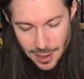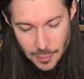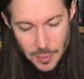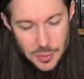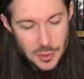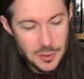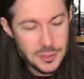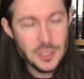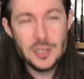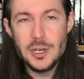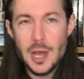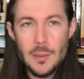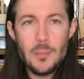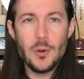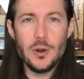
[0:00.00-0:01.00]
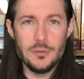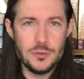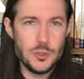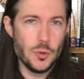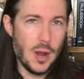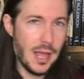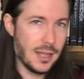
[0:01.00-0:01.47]
but there is a number of
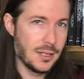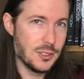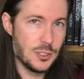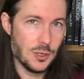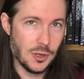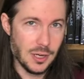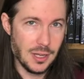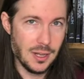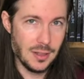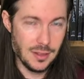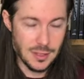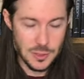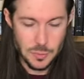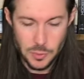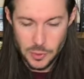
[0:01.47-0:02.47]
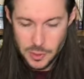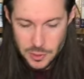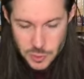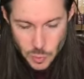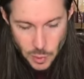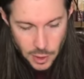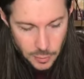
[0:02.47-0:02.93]
dragons you're going to get in this book as
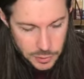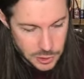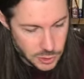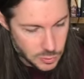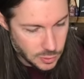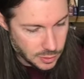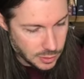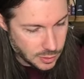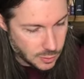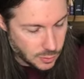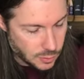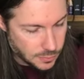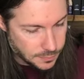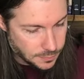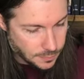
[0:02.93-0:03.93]
well, which is really cool.